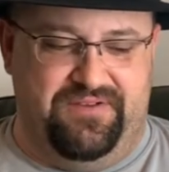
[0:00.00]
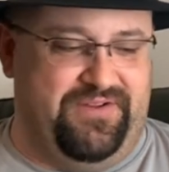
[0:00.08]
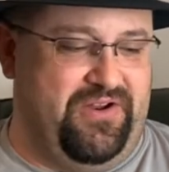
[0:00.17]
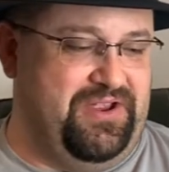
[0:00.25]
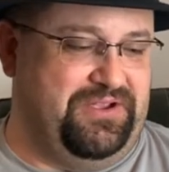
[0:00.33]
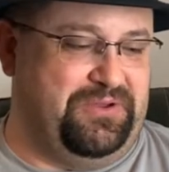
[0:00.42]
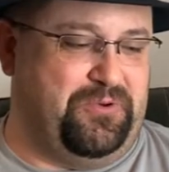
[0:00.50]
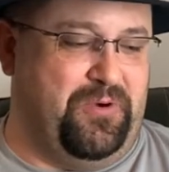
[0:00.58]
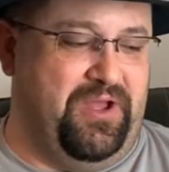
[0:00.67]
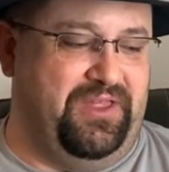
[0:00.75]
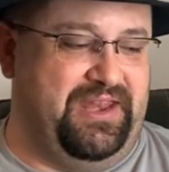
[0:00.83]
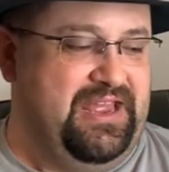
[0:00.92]
very good
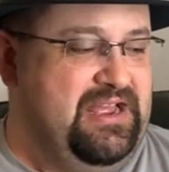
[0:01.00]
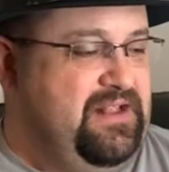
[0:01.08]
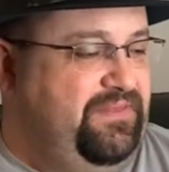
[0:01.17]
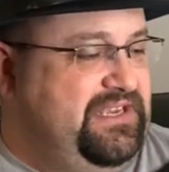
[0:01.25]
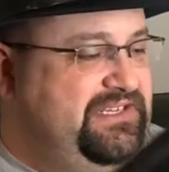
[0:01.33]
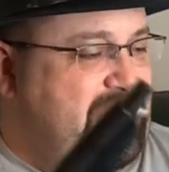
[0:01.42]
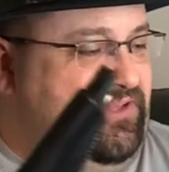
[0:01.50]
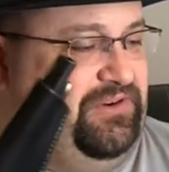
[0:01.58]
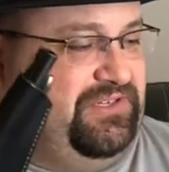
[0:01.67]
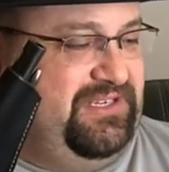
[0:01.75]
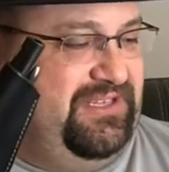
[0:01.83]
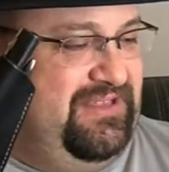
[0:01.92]
quality. These
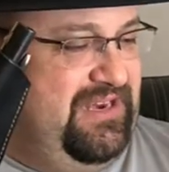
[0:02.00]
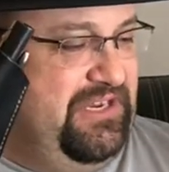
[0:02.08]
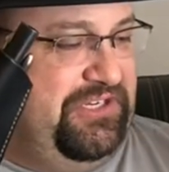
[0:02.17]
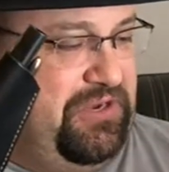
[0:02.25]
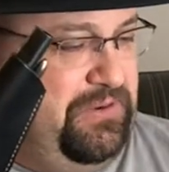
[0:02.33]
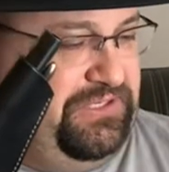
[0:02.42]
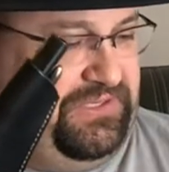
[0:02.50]
others that I showed